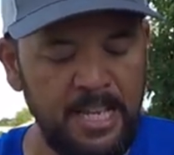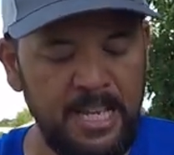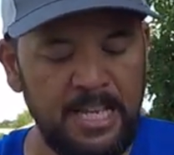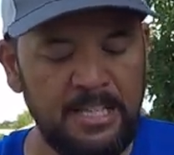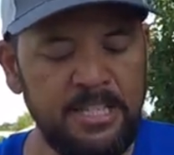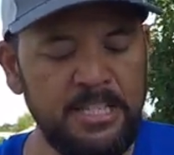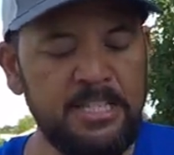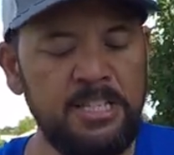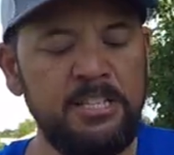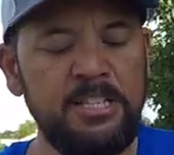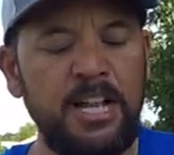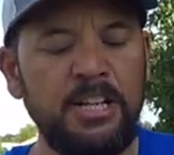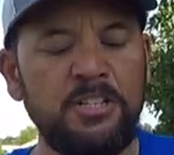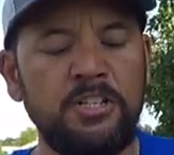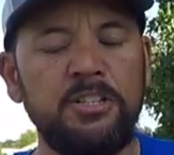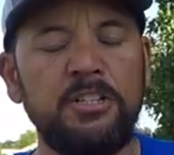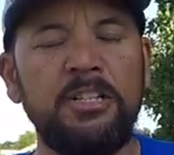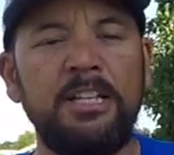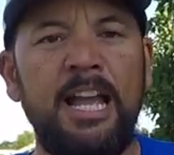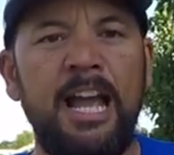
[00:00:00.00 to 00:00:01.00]
And this is
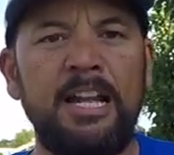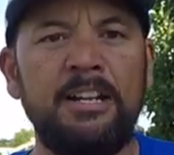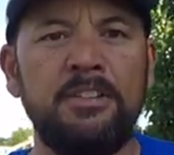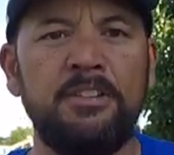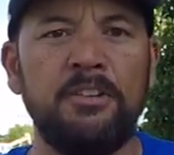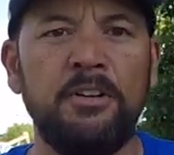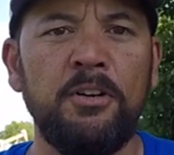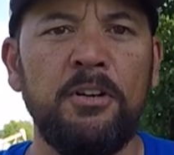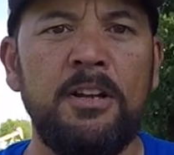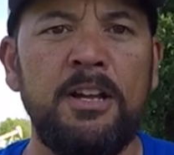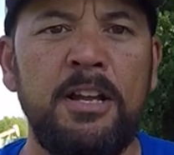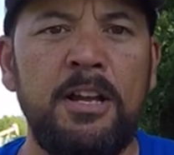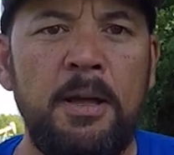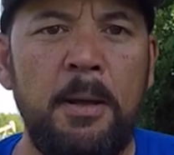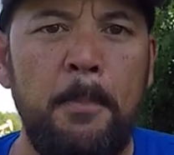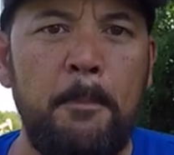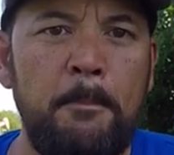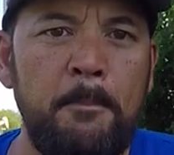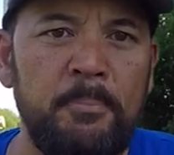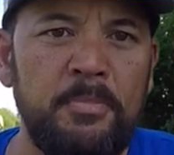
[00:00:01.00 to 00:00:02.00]
actually out of their,
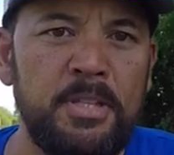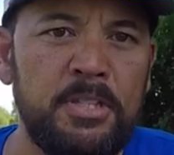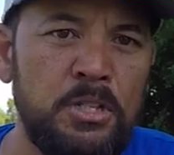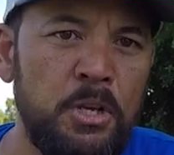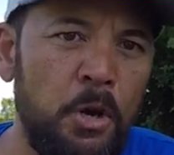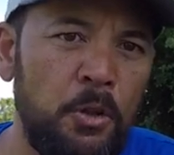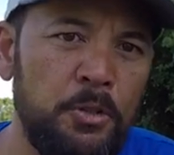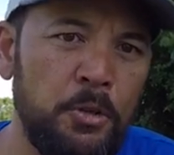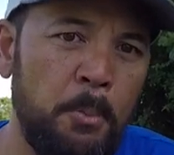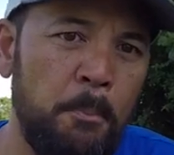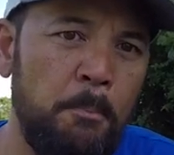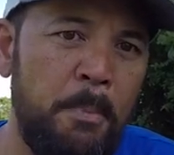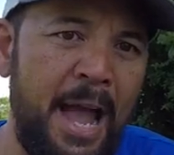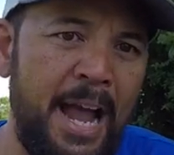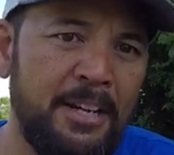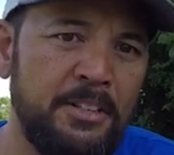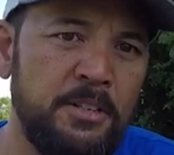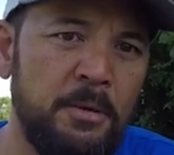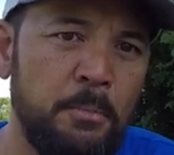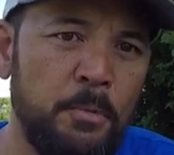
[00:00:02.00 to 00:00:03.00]
it's called their
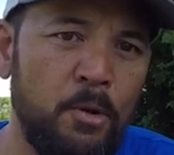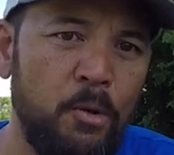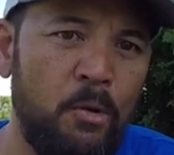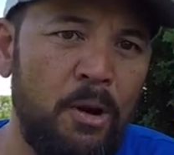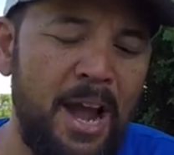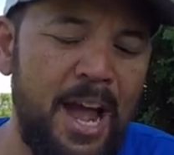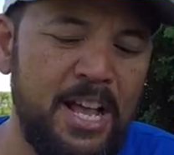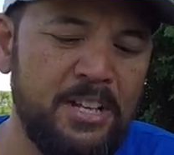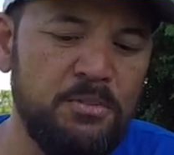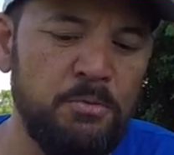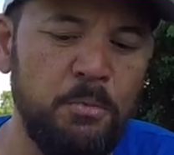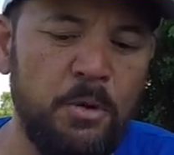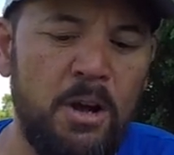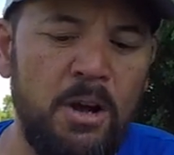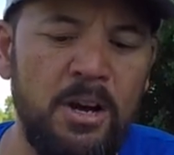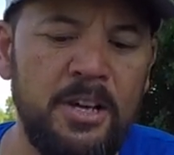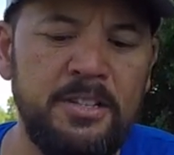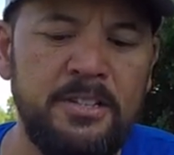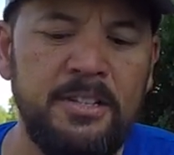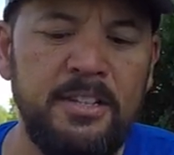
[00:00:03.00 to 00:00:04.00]
Magnum Grass
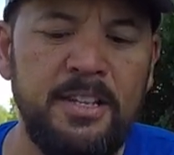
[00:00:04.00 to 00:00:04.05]
Rod.